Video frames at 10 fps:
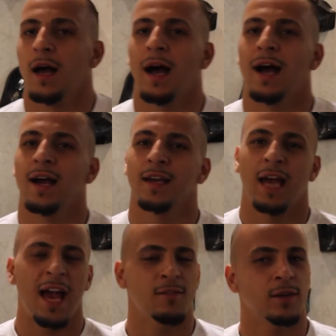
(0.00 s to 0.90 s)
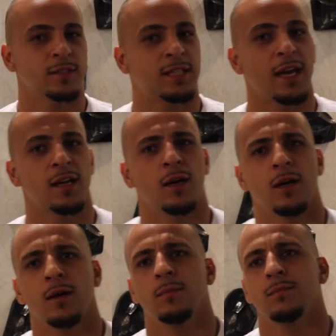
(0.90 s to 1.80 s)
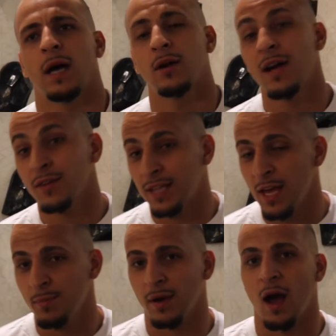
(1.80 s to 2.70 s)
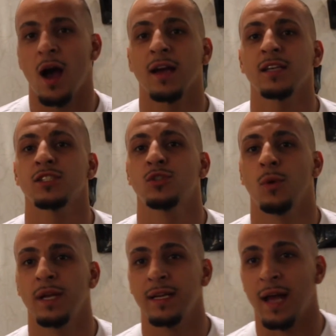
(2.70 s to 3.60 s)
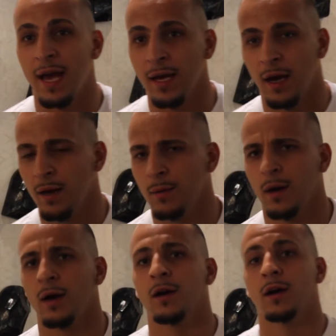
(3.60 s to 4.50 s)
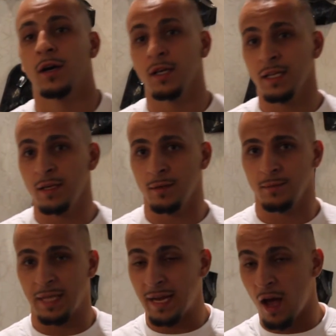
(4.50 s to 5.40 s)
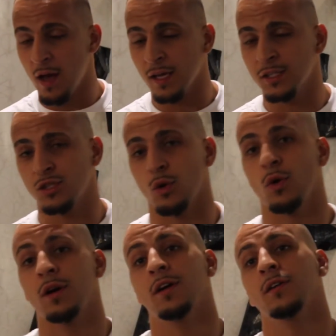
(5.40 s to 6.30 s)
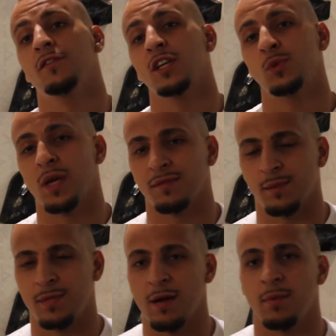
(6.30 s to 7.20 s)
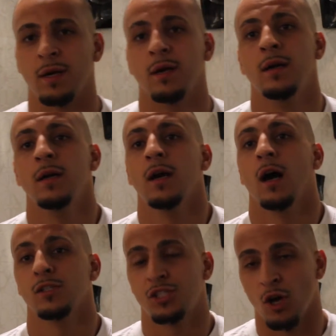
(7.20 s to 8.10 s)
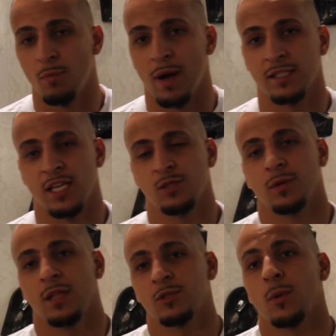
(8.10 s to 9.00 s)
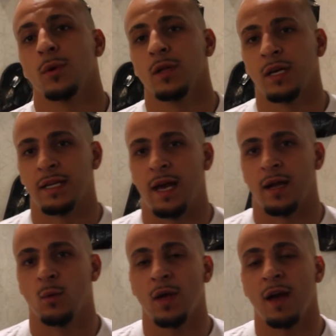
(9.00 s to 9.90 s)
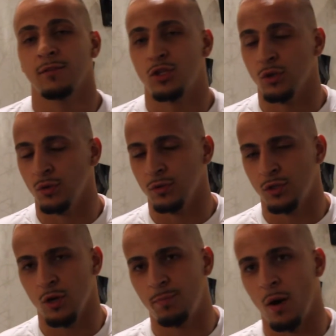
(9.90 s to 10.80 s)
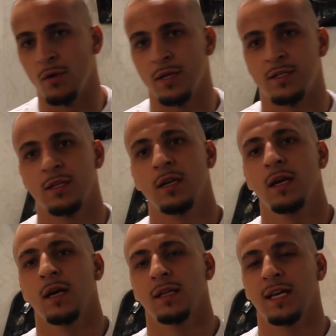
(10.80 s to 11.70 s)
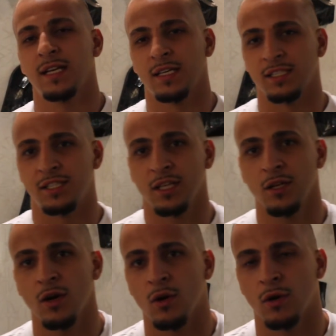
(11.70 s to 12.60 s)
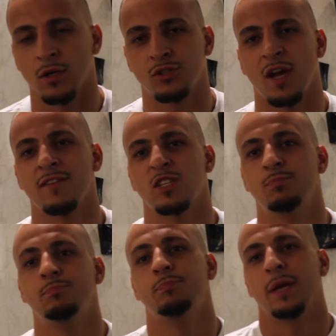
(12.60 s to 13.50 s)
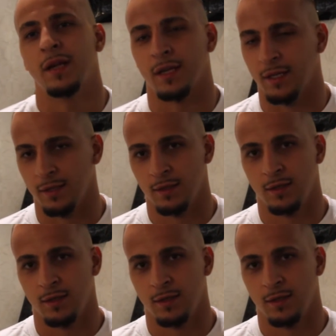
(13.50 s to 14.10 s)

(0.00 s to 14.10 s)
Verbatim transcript: I have a date, uh, I don't have a date, but August 29th, uh, uh, early, late August or first week of September on ShoBox. That's what that's what we're looking at. And we have two two opponents, Lenin Castillo or Travis Peterkin.